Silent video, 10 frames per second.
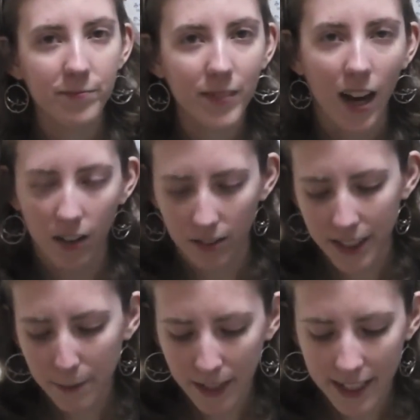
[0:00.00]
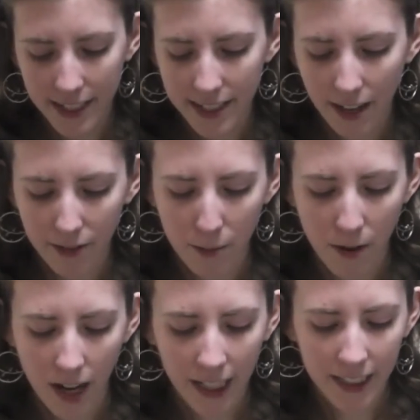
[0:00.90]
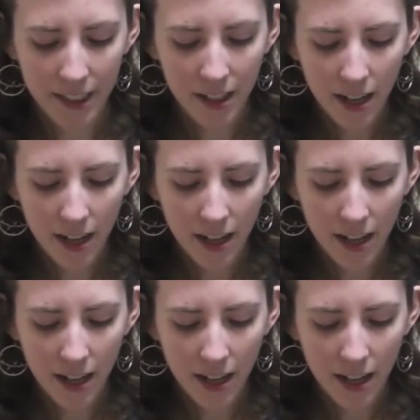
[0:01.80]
I don't know, keep that stuff in mind.